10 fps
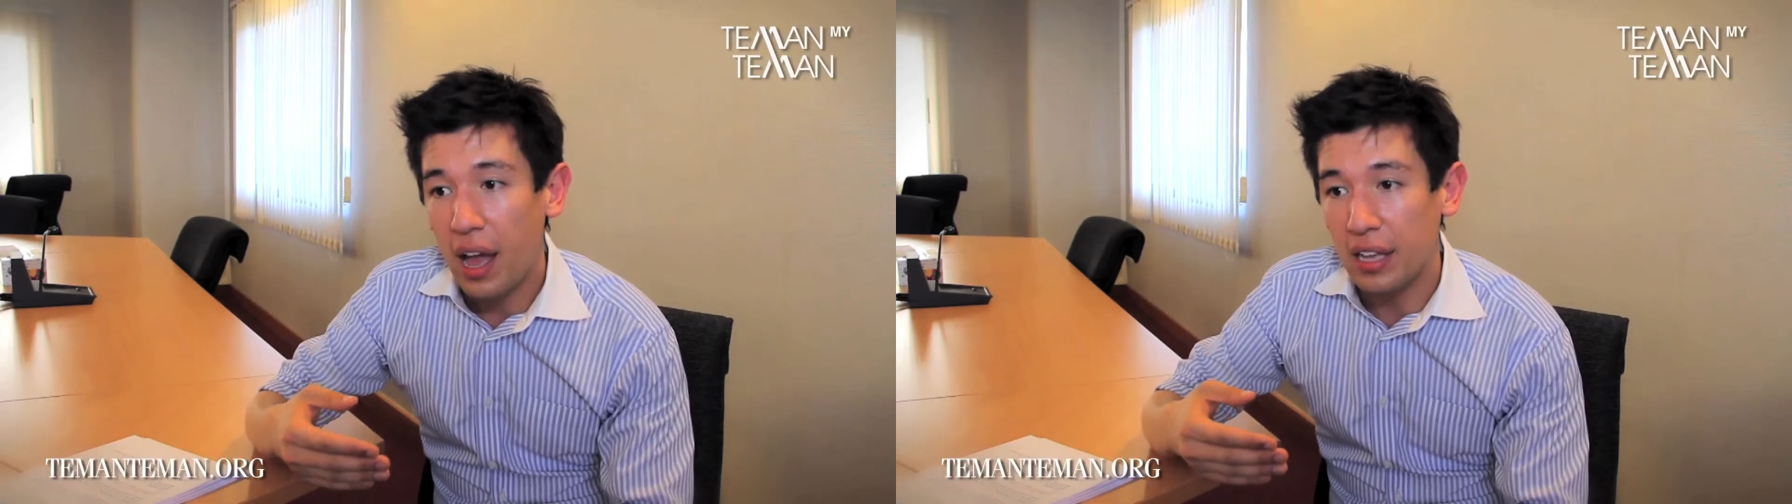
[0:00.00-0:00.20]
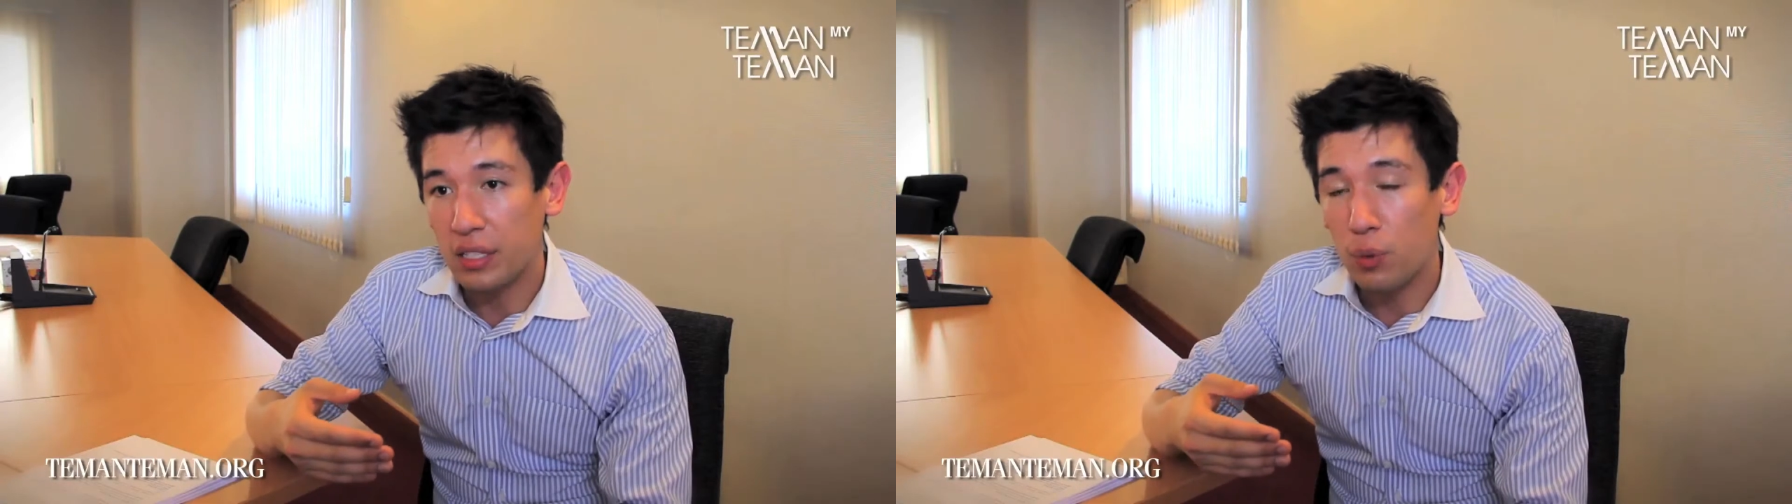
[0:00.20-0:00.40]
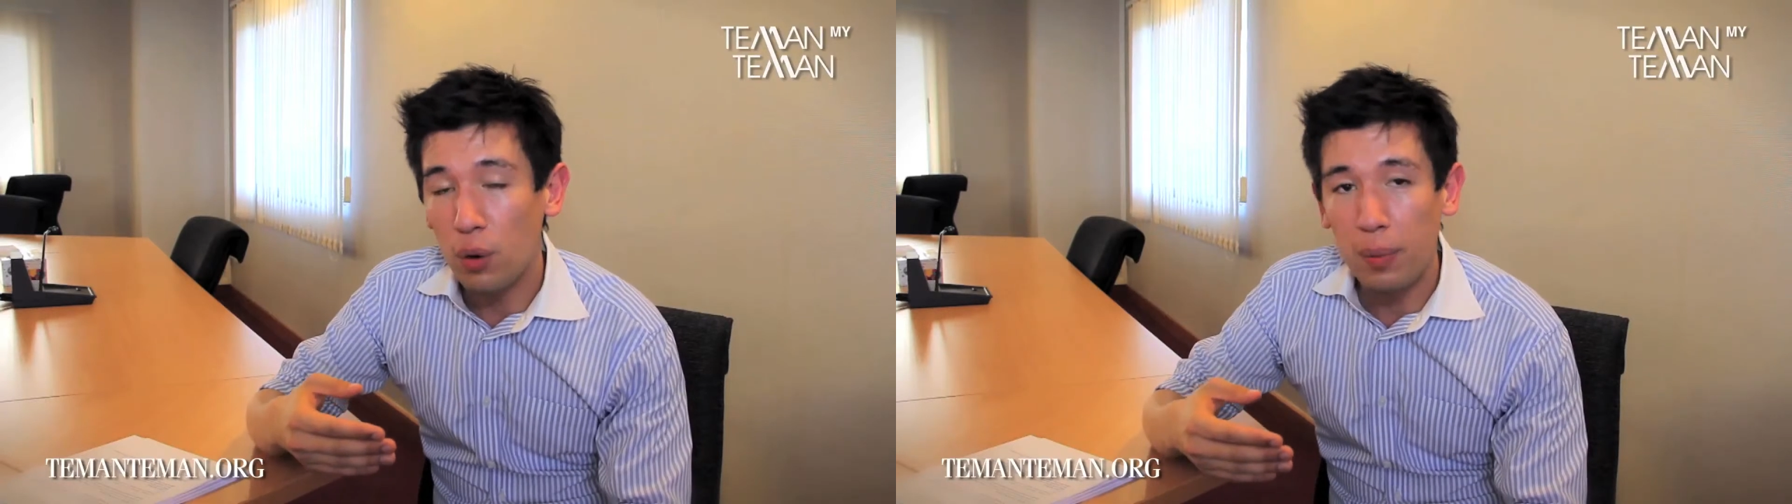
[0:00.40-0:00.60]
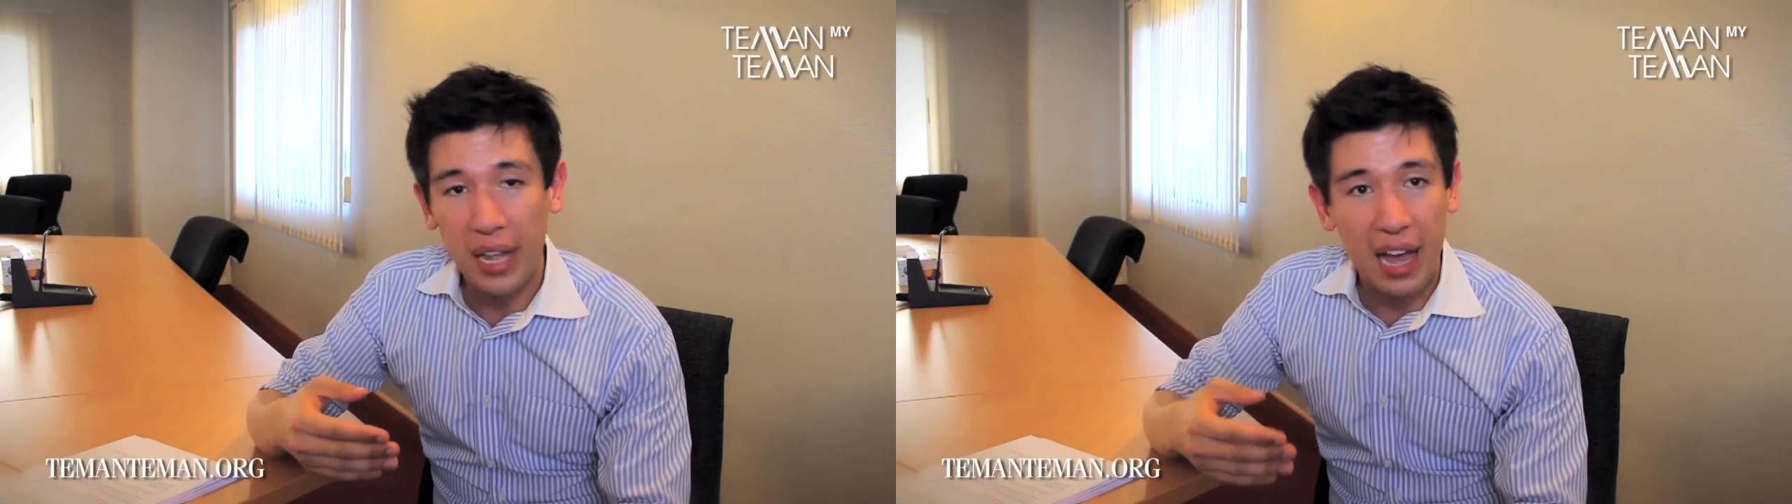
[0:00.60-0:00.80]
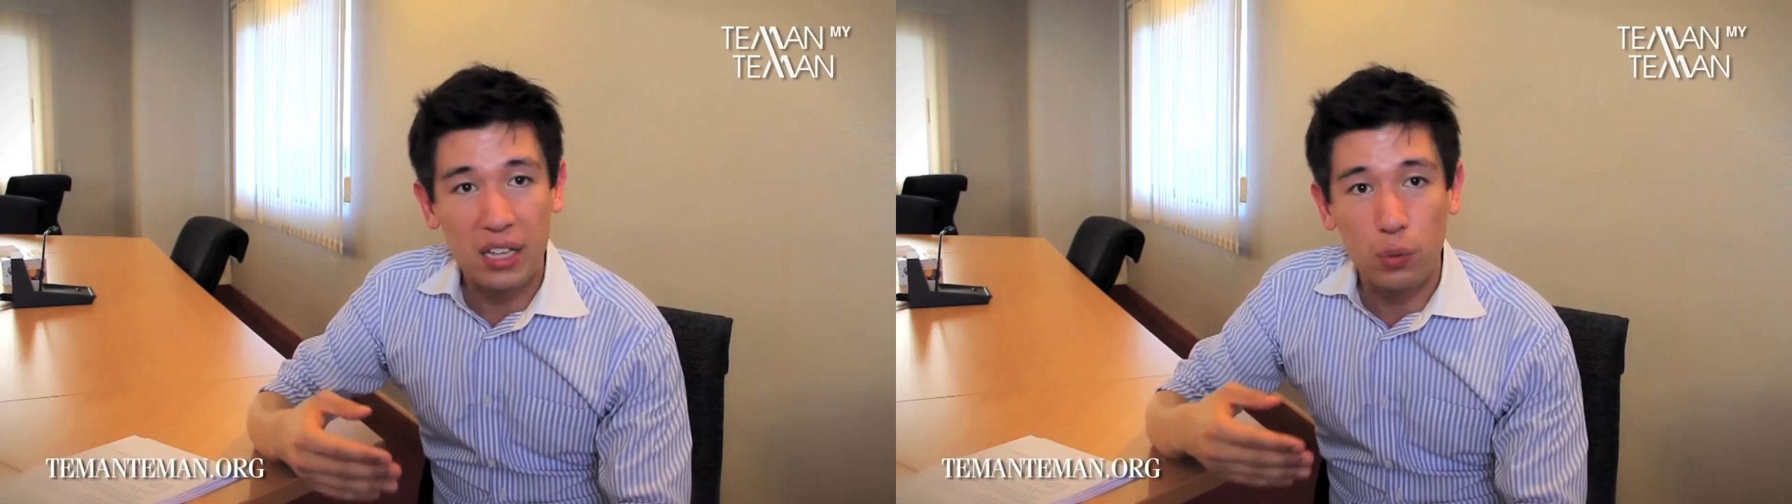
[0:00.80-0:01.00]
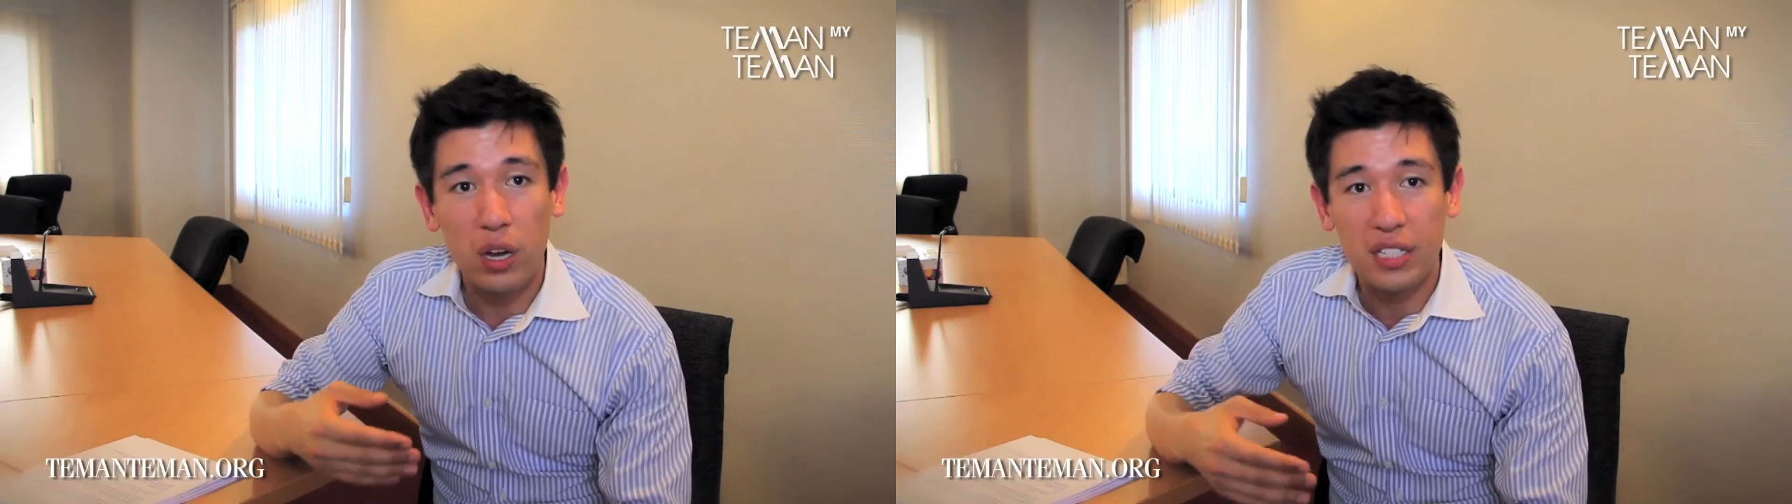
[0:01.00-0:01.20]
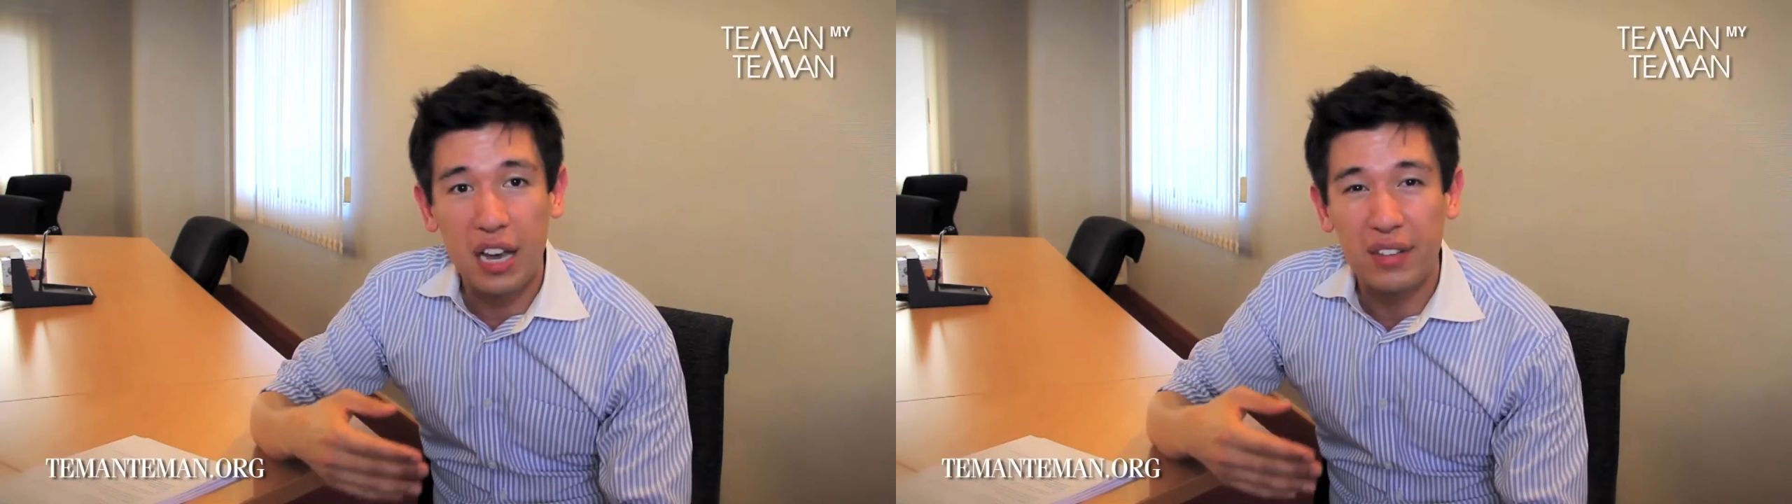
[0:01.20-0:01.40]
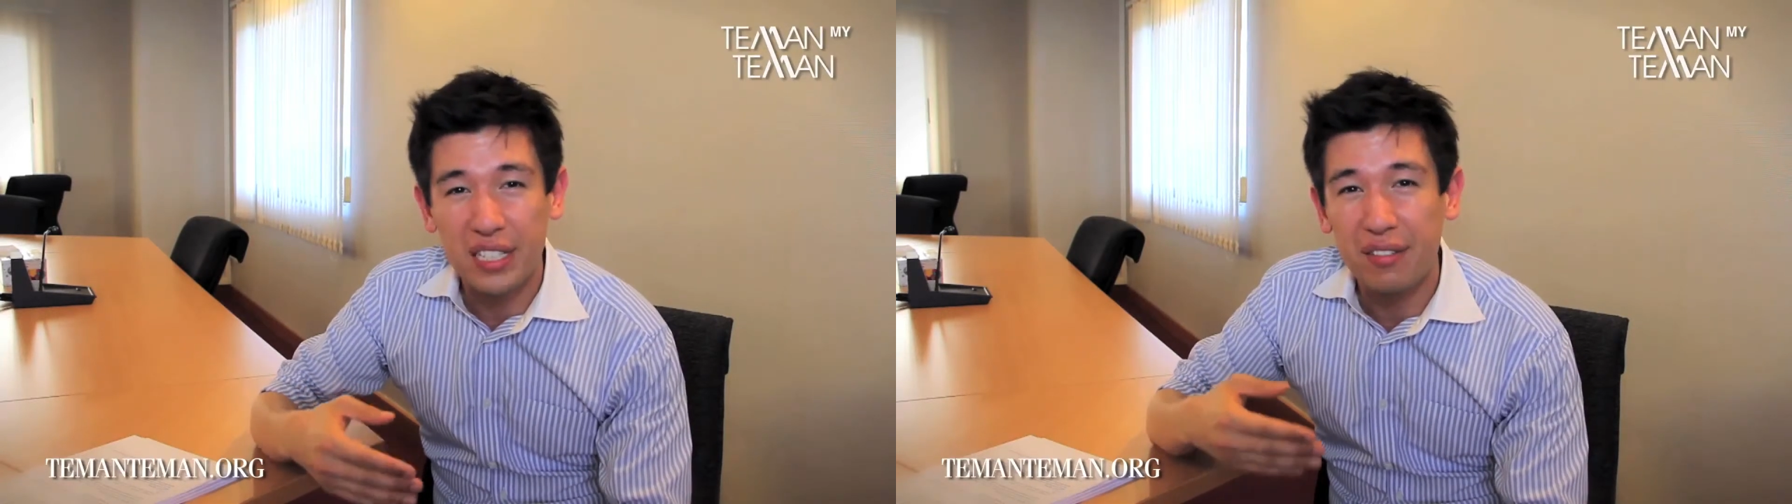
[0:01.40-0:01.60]
it's probably as well to
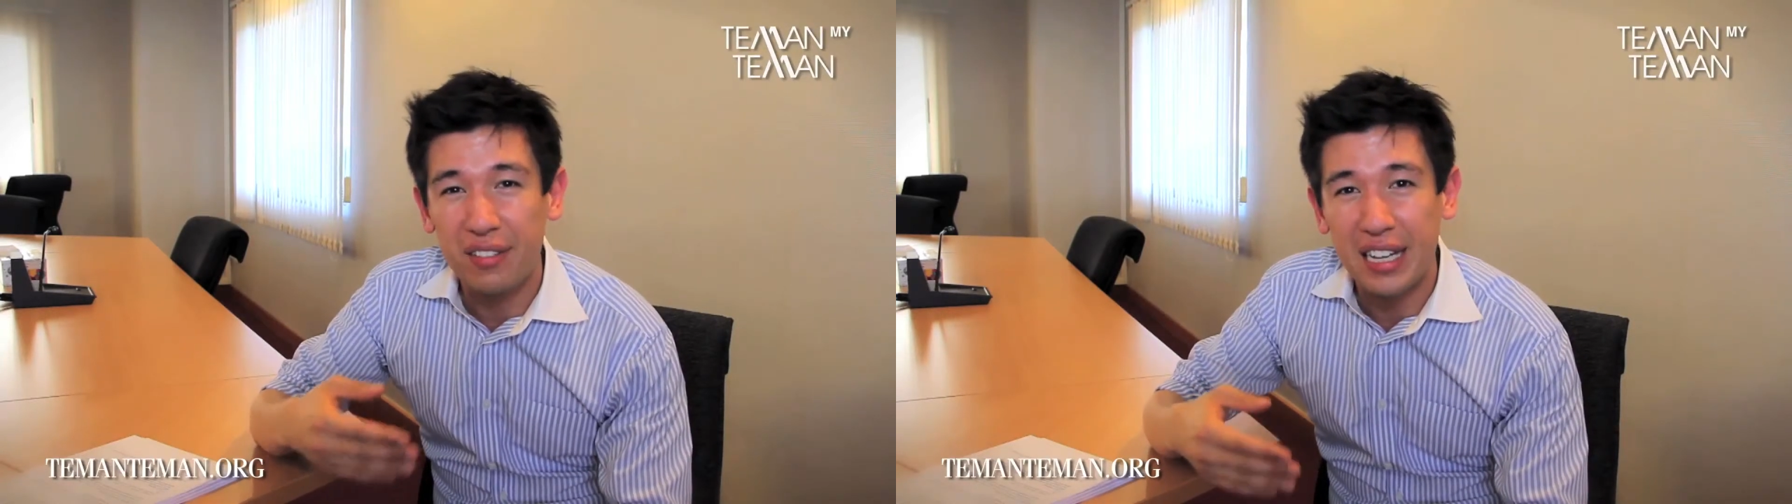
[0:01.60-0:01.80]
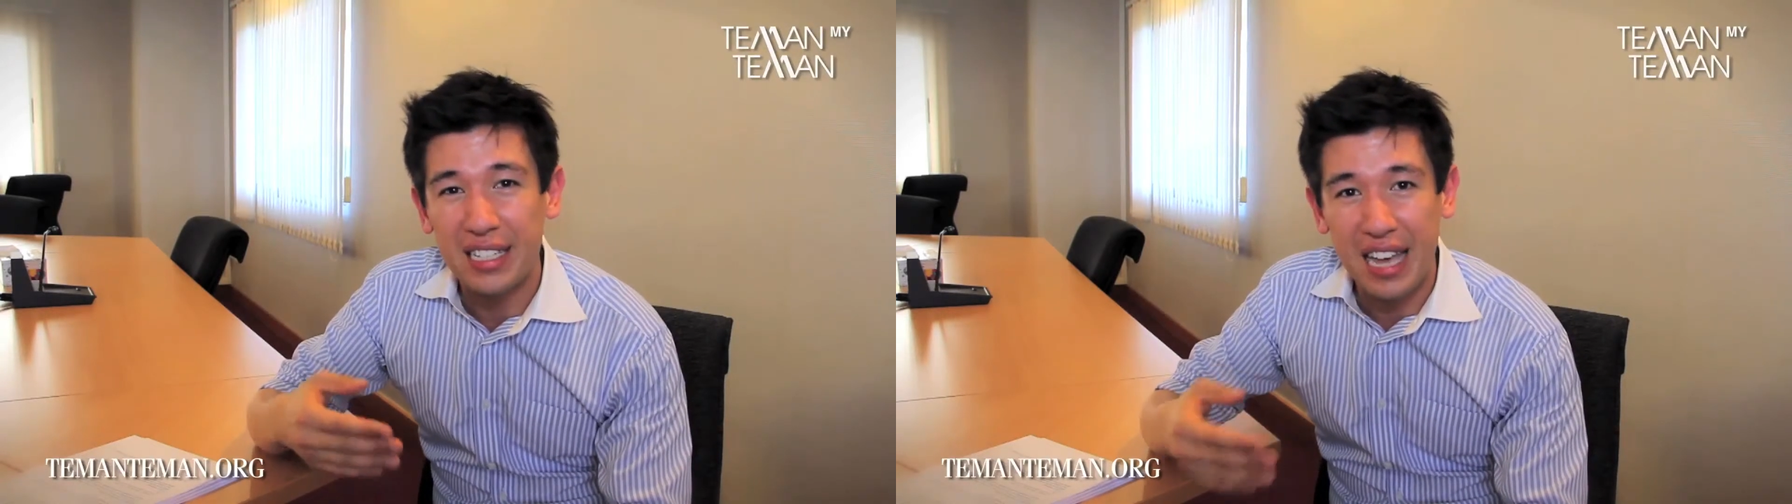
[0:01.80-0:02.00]
have a syphilis